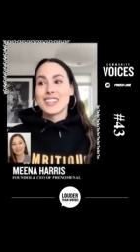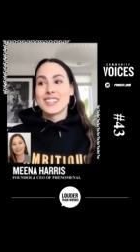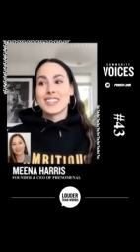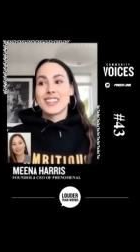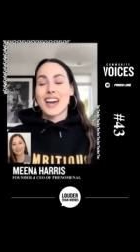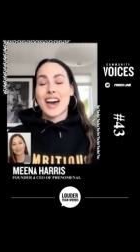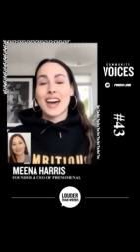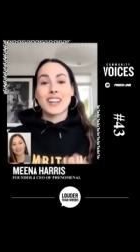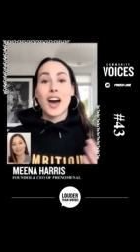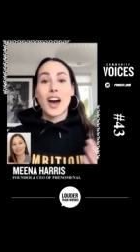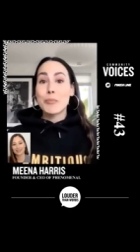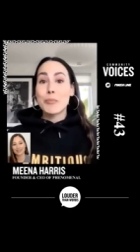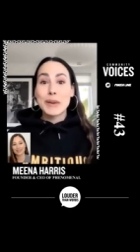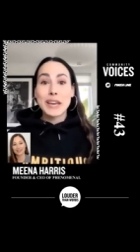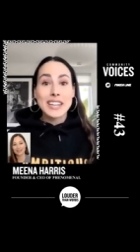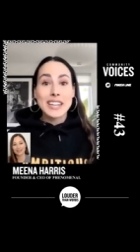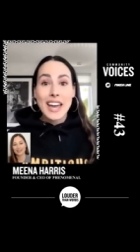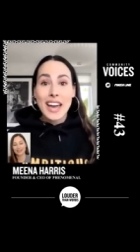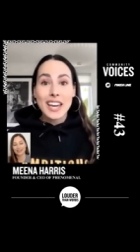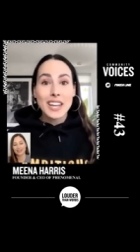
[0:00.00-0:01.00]
that not being
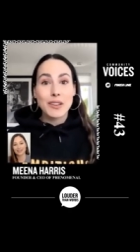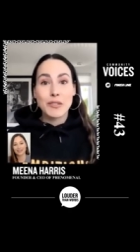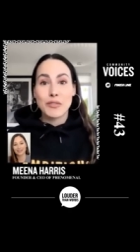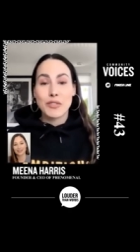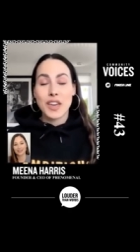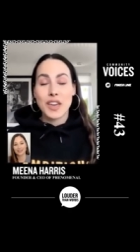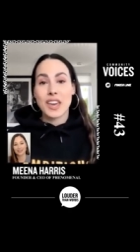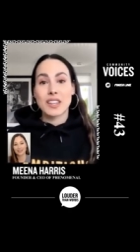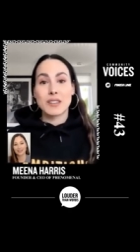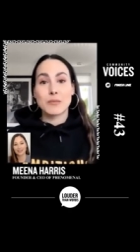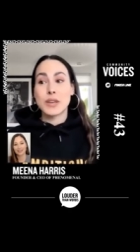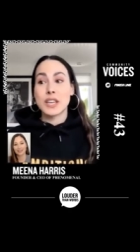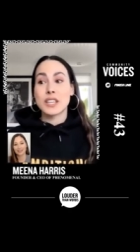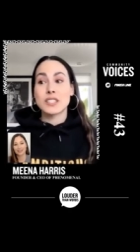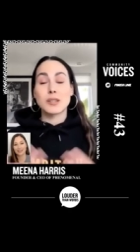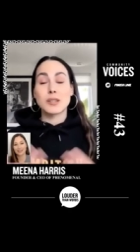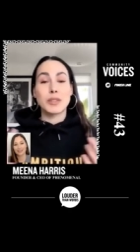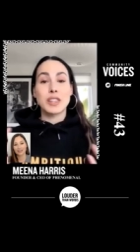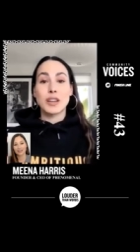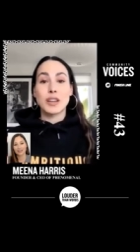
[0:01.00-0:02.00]
a negative thing, it being
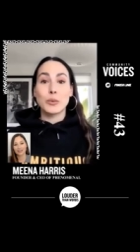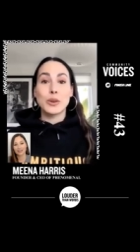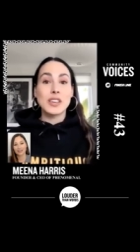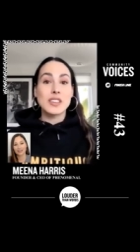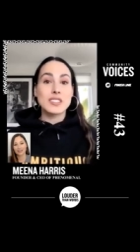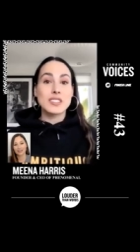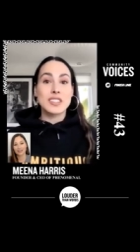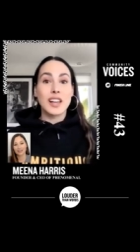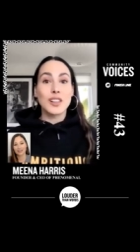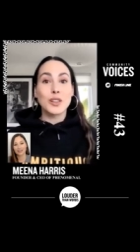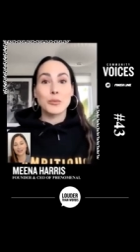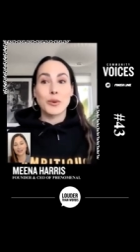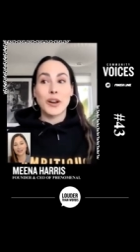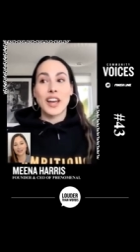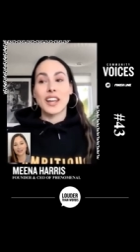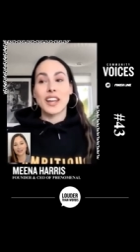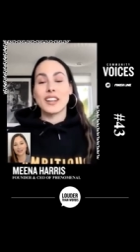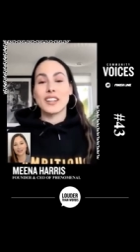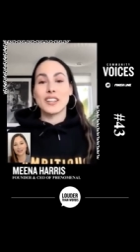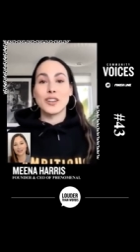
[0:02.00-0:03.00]
something that we
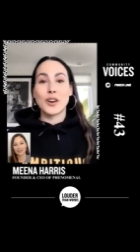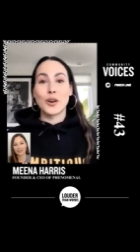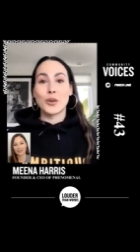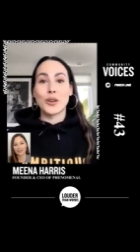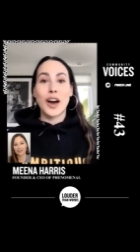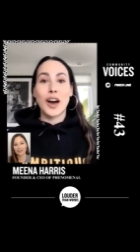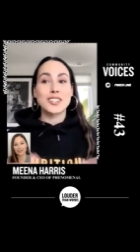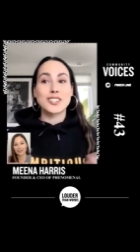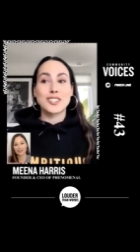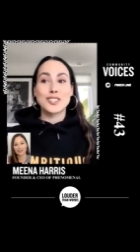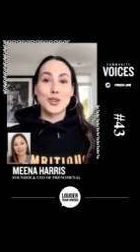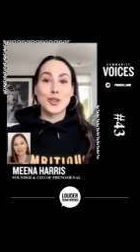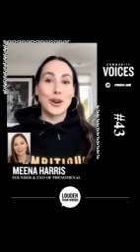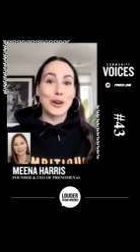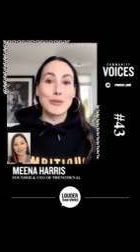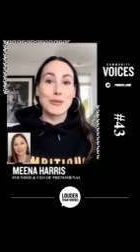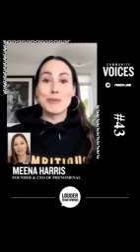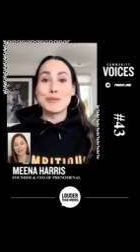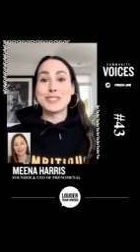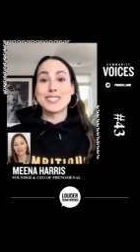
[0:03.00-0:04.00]
celebrate, you know, not just
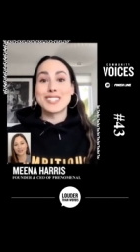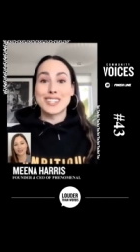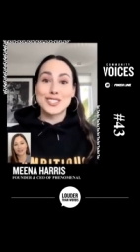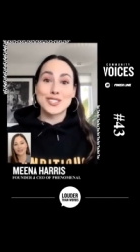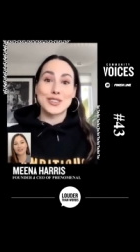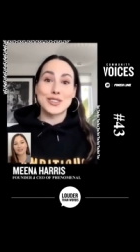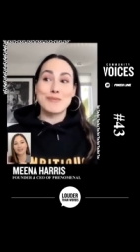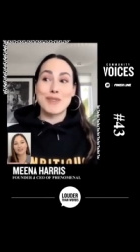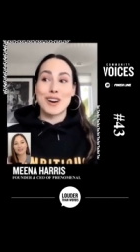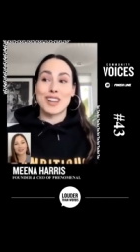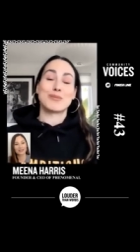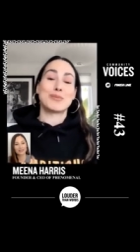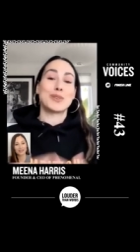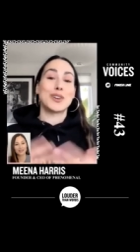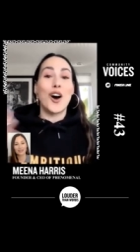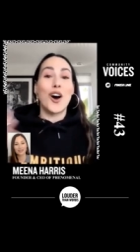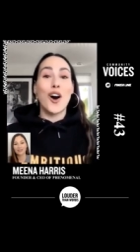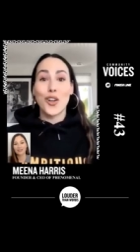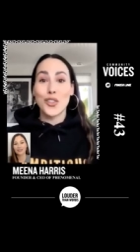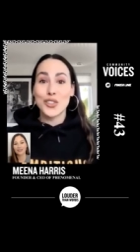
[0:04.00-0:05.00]
during Women's History Month, but
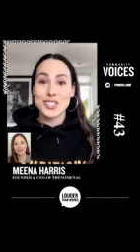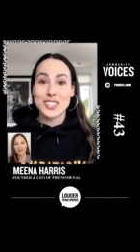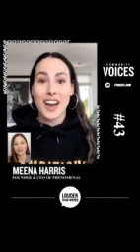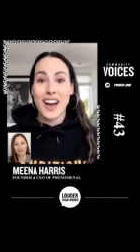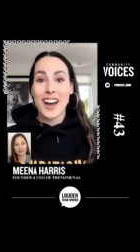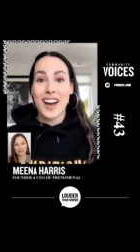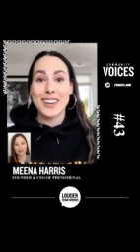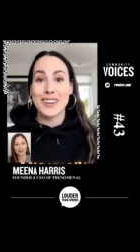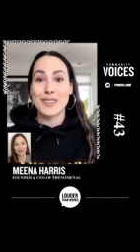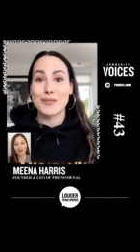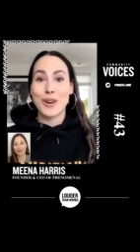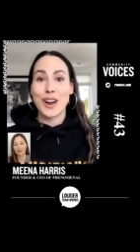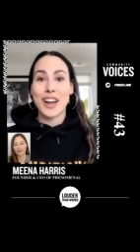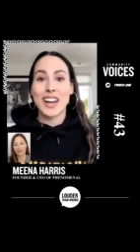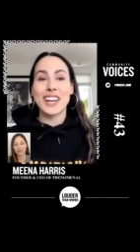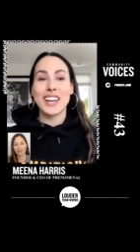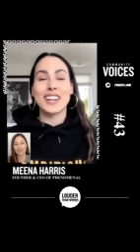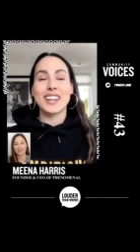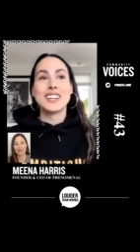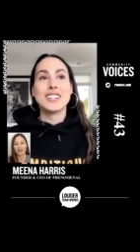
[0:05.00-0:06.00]
all the time.
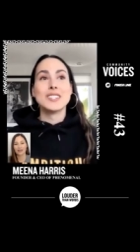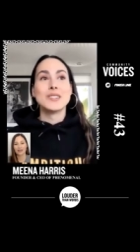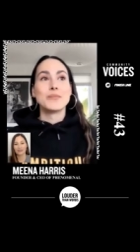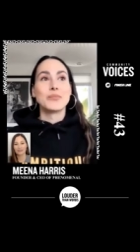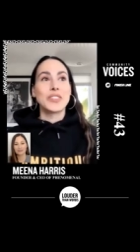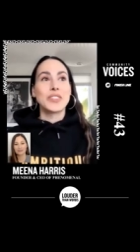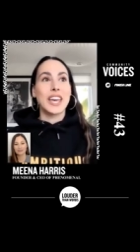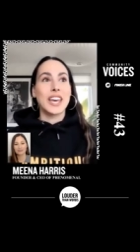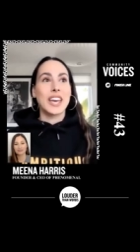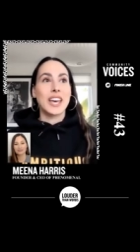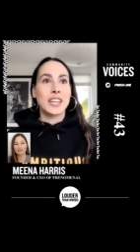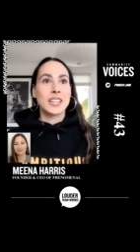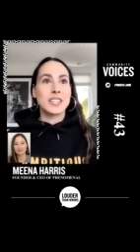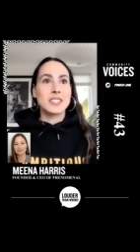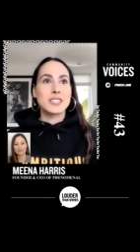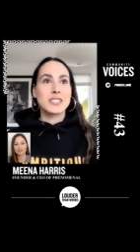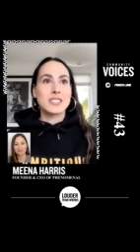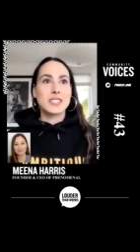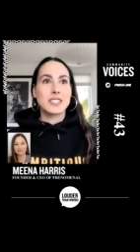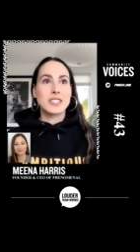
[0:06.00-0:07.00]
Right.
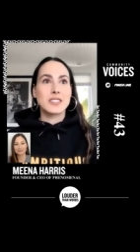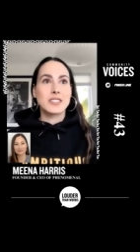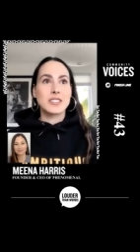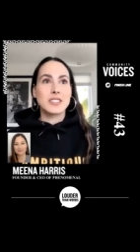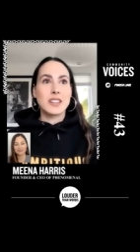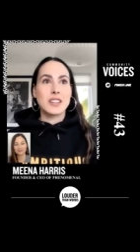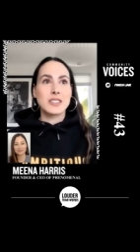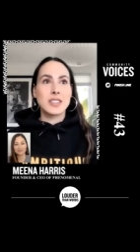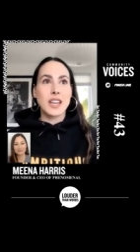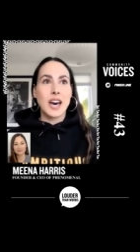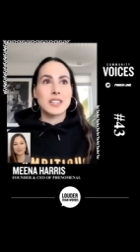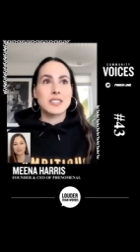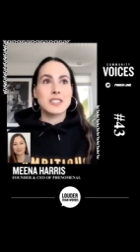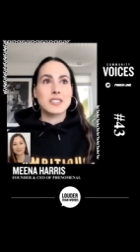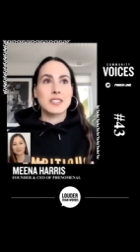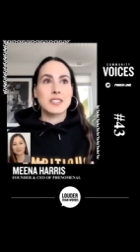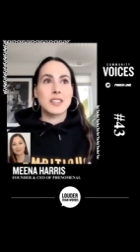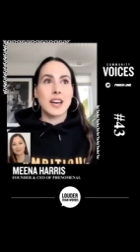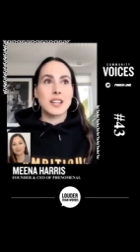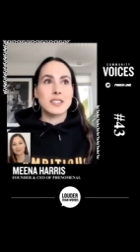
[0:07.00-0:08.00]
And
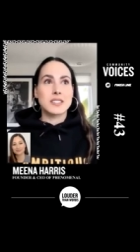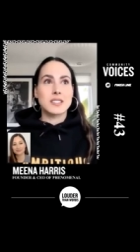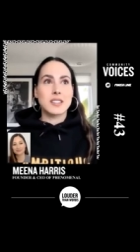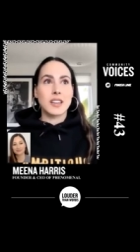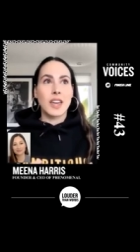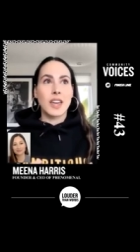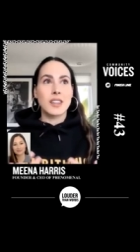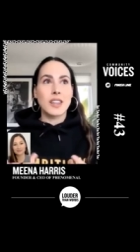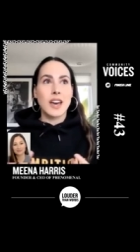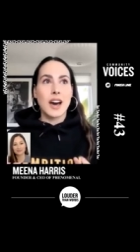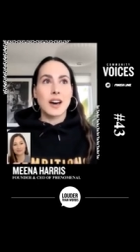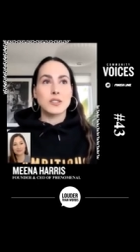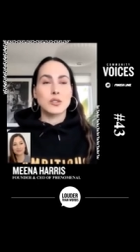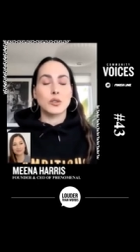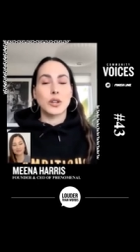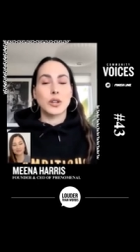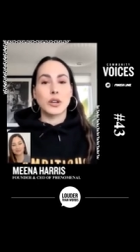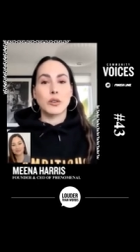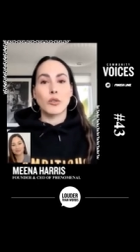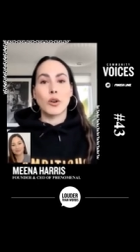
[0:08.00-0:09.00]
that's, that's again, the
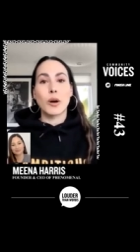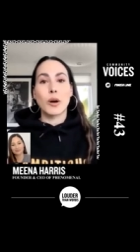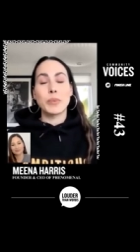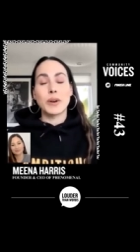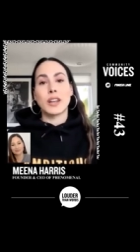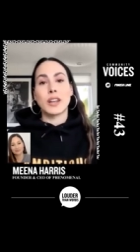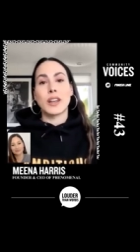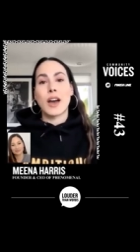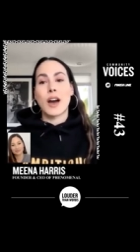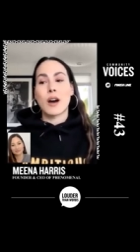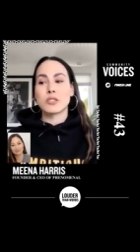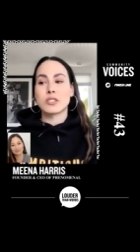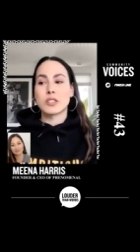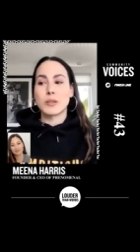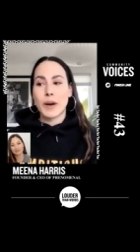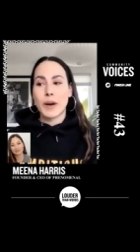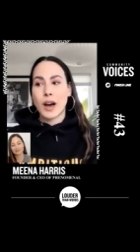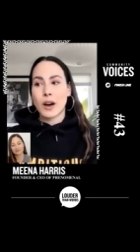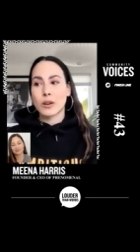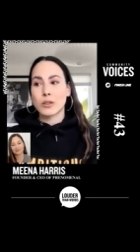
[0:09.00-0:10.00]
household I grew up in. And now it's
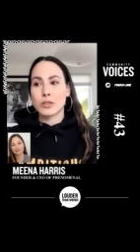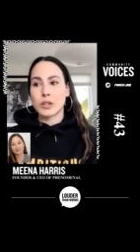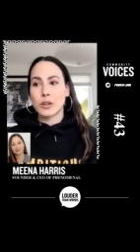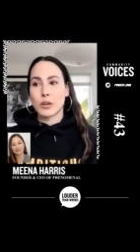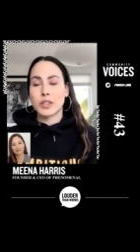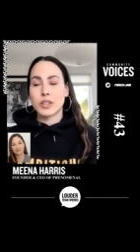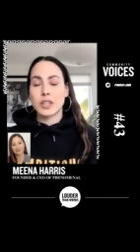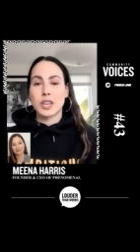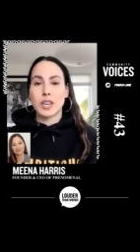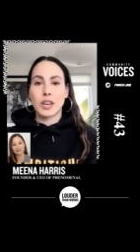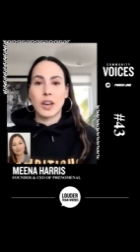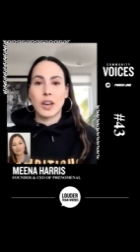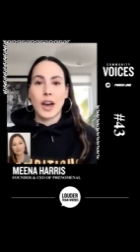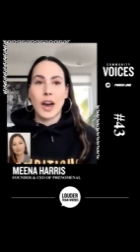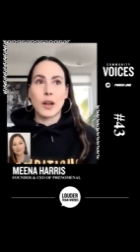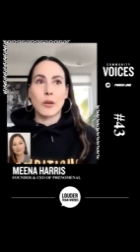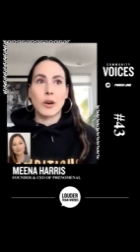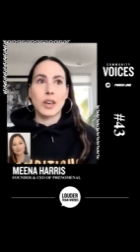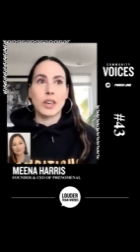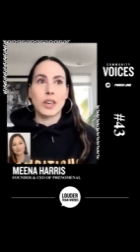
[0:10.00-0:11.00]
about, you know, thinking, how
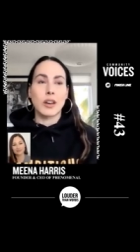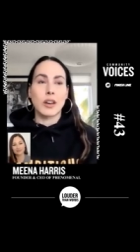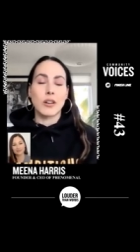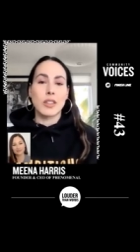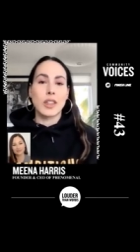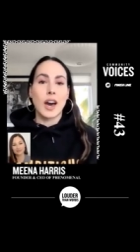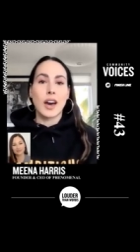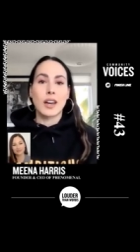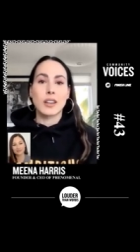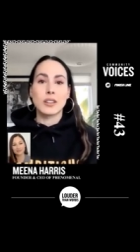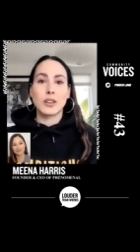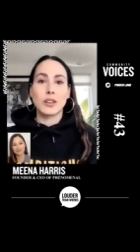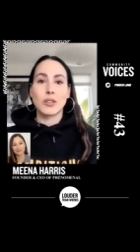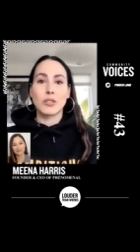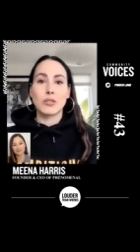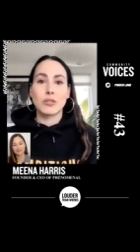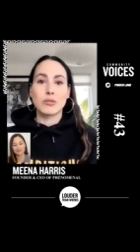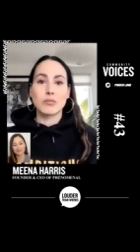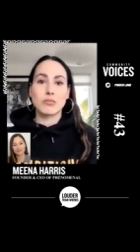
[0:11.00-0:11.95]
do I carry that, you know,